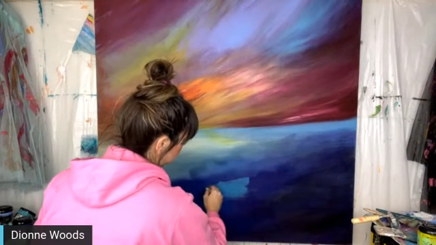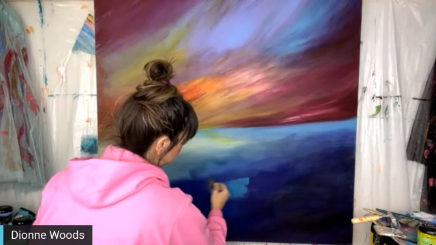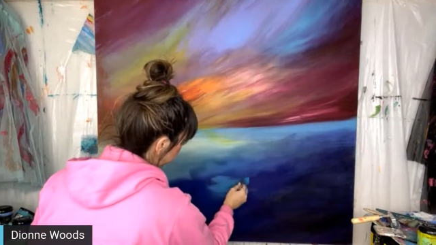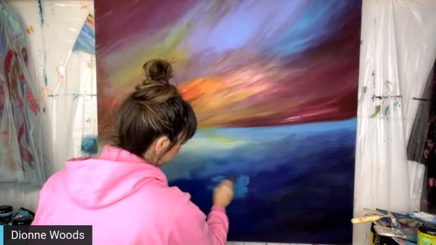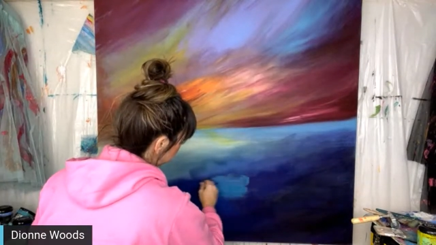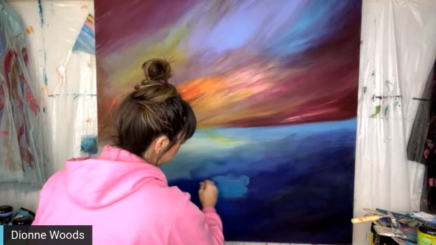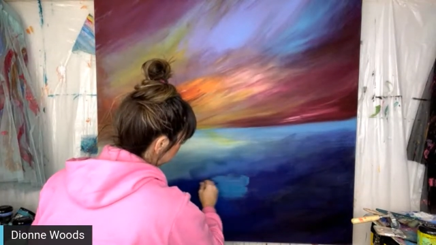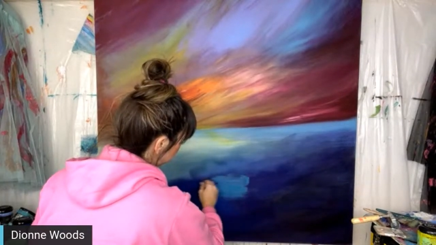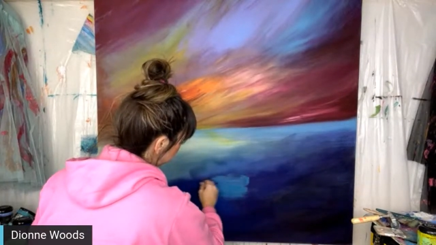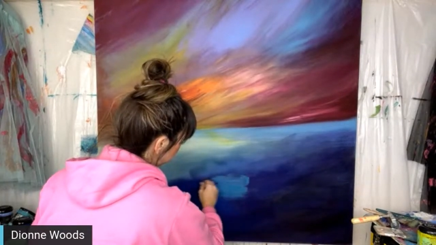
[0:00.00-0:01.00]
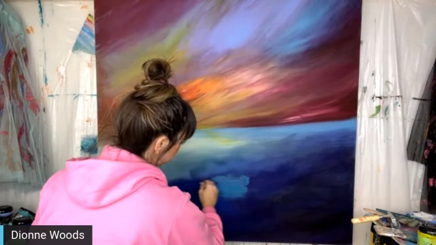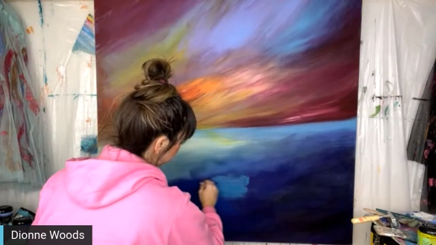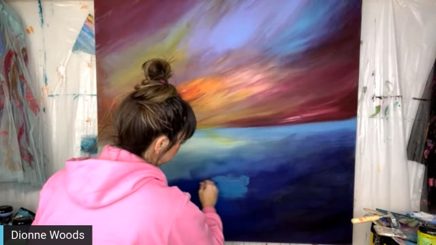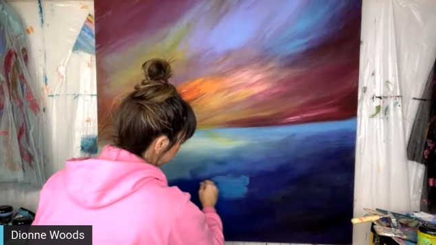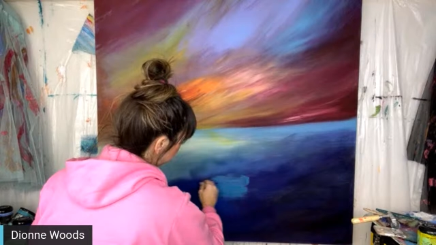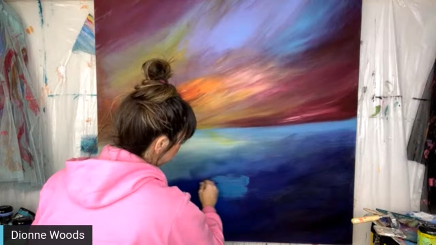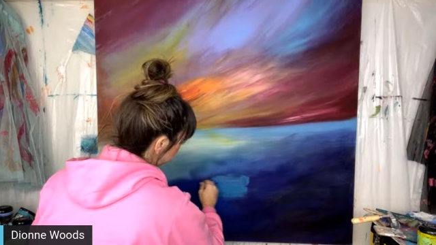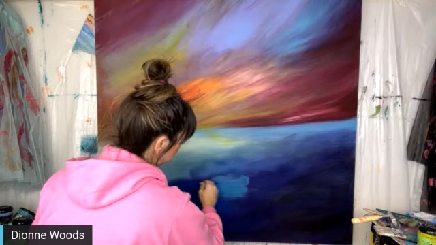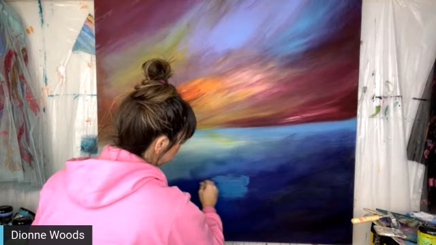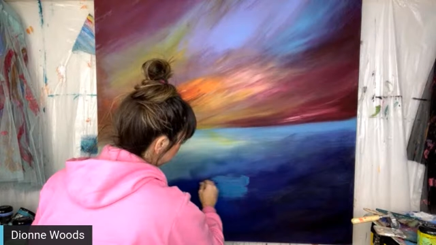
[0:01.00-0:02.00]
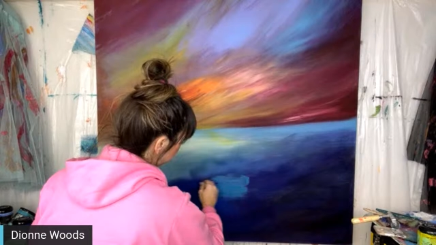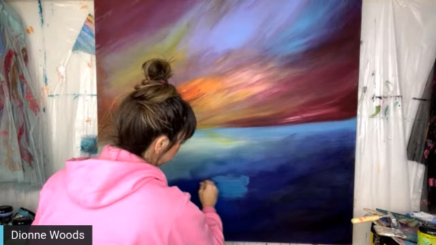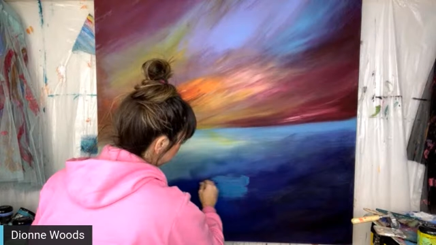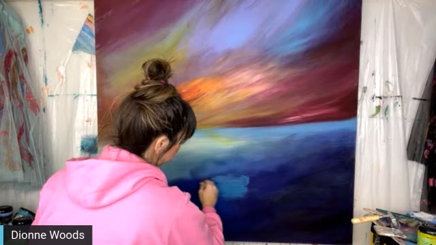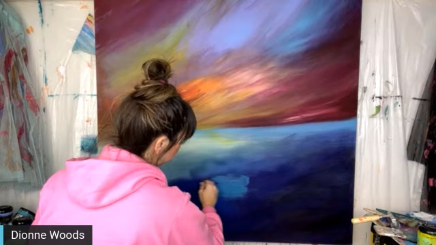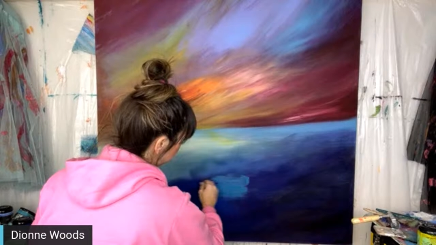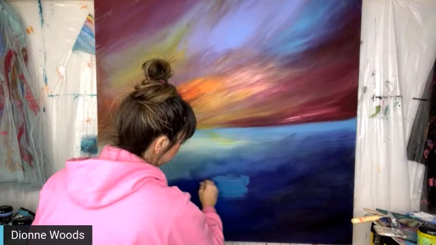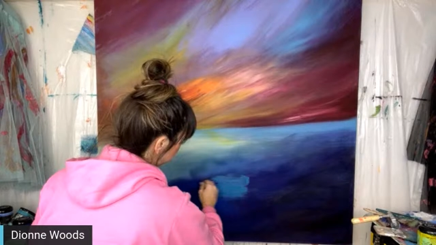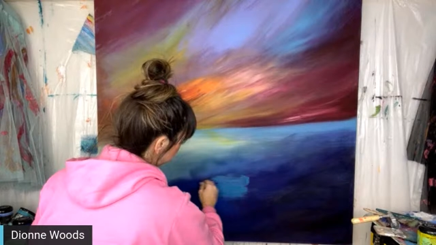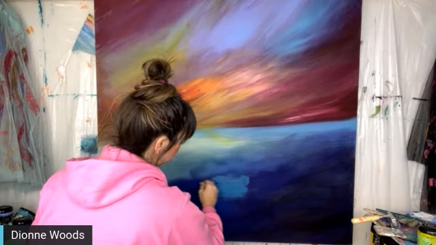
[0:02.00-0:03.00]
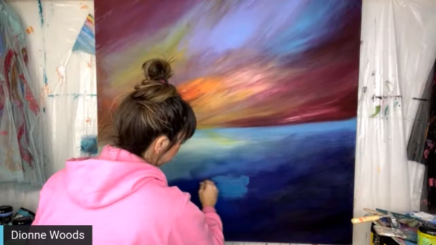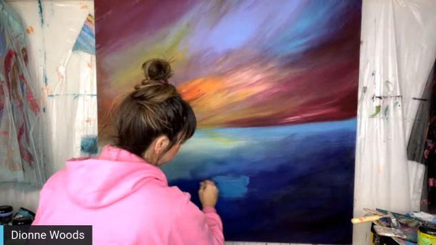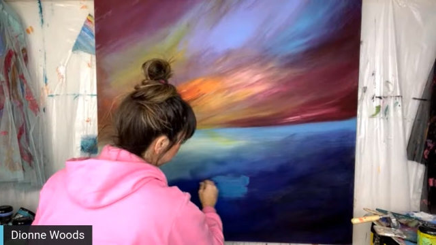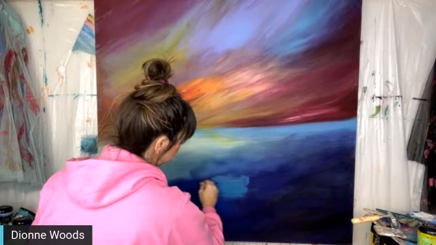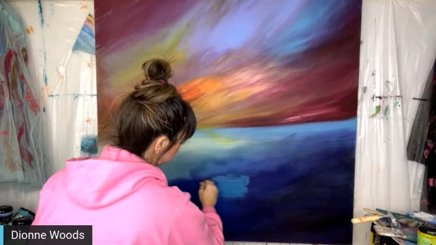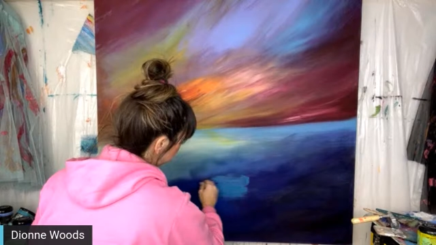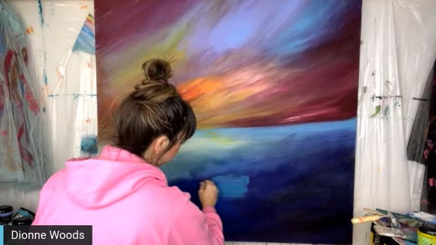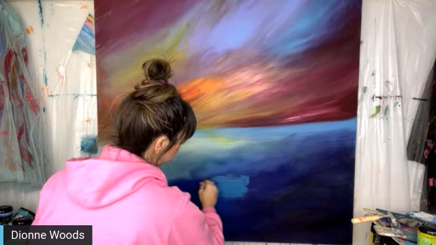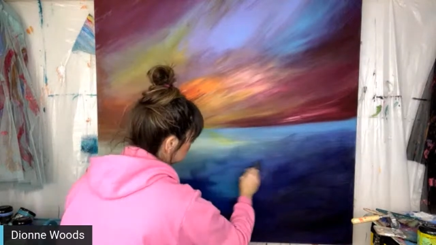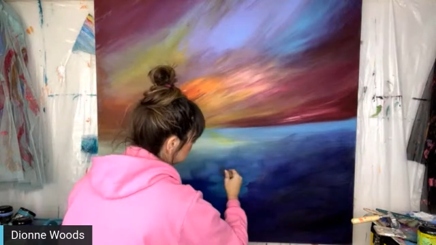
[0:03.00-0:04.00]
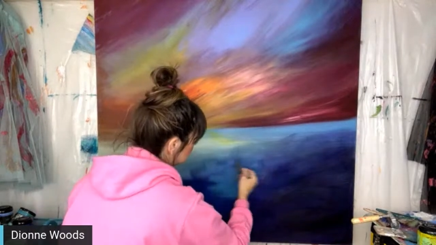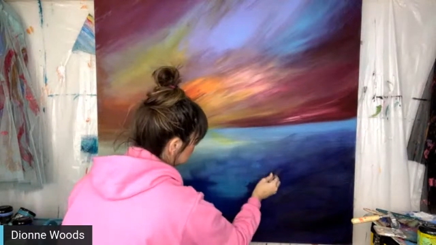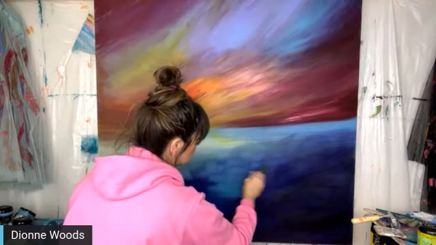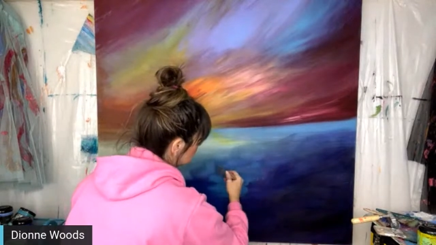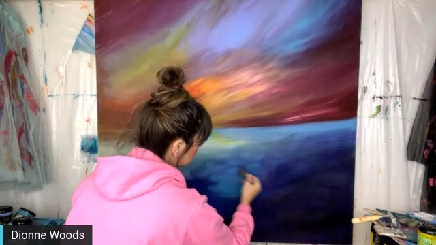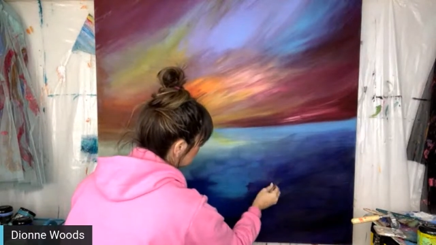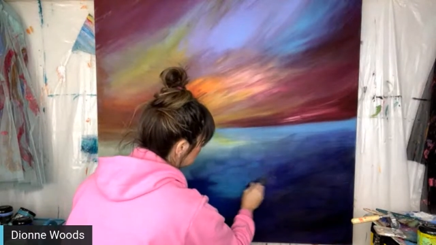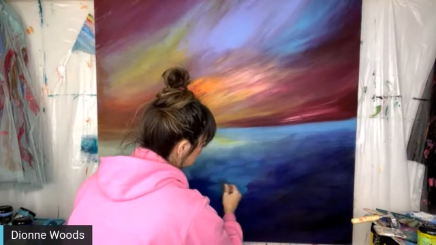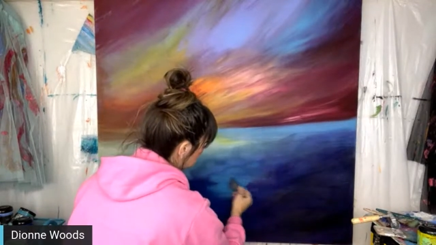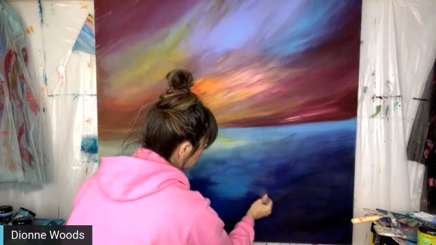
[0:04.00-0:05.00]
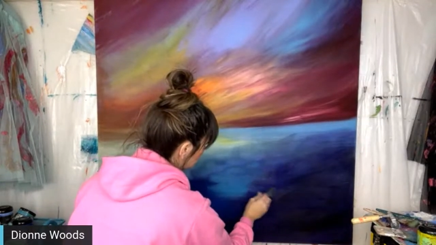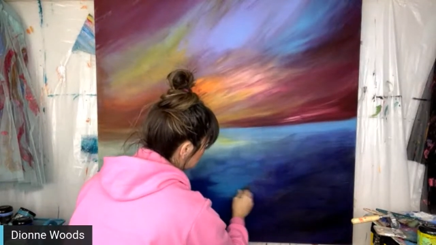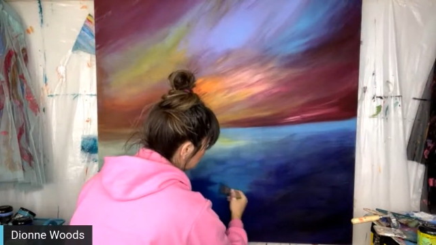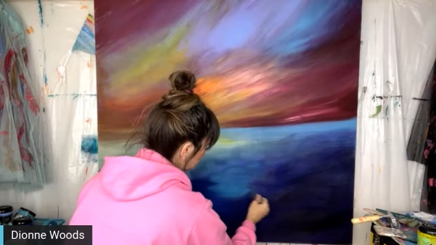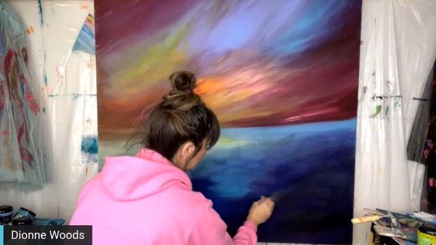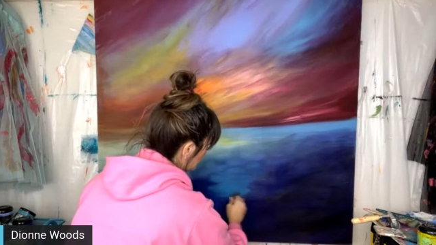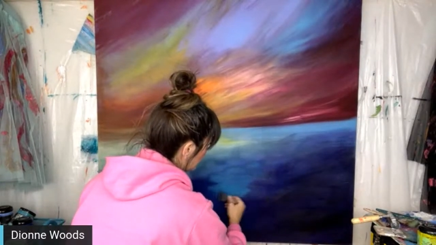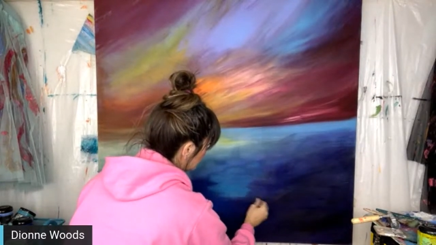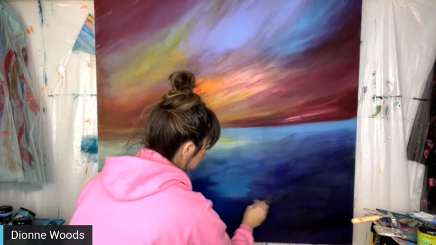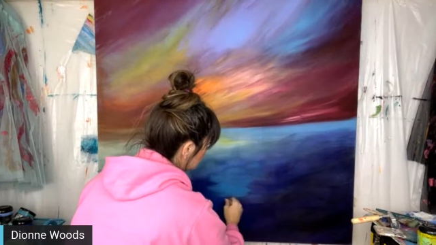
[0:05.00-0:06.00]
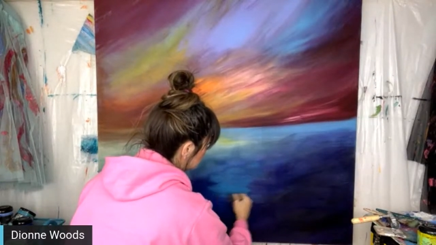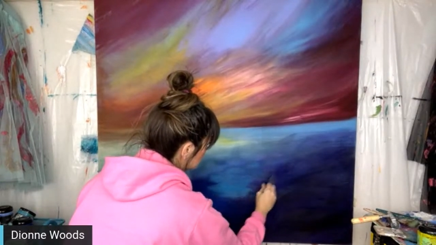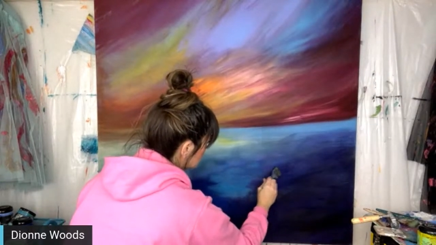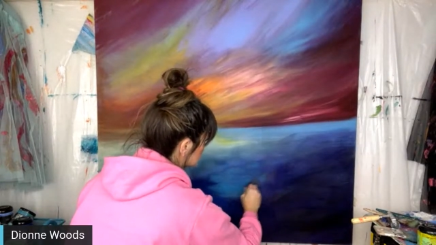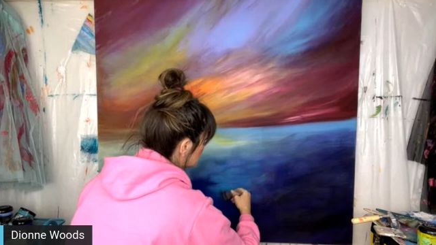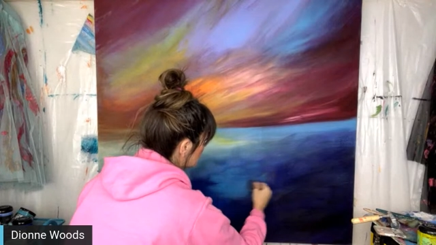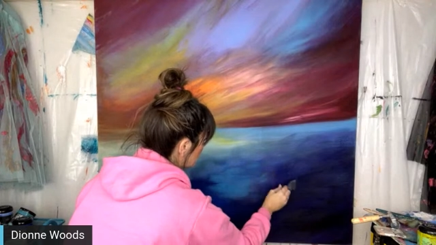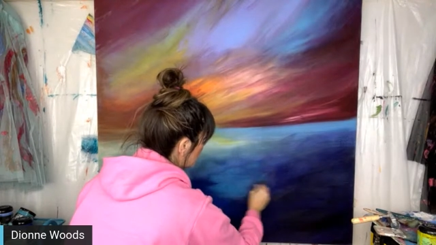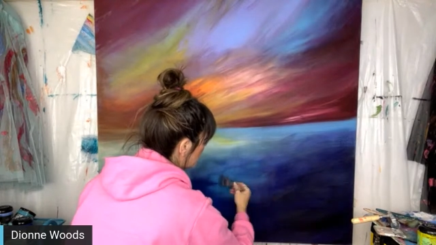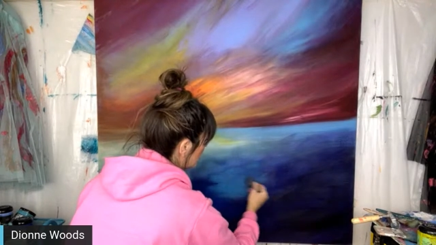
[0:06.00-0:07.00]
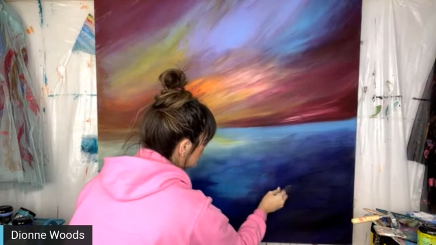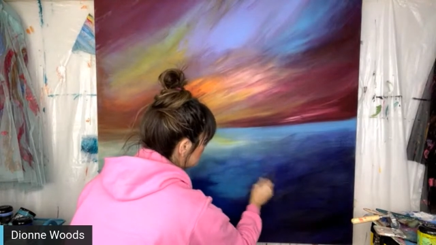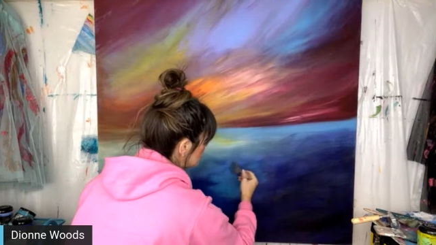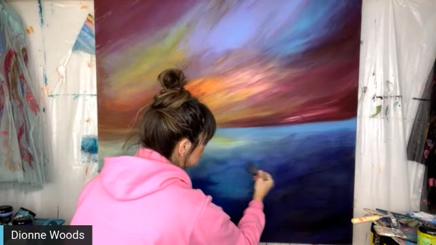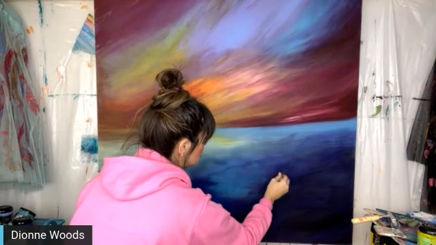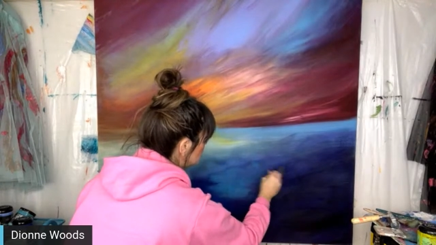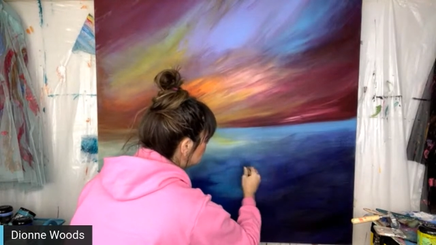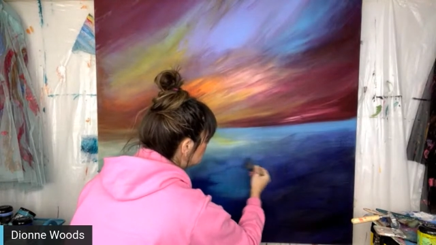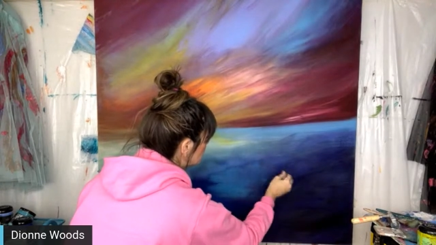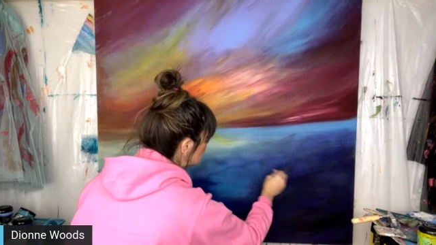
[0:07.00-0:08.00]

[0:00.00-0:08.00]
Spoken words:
[unreadable: no face in view]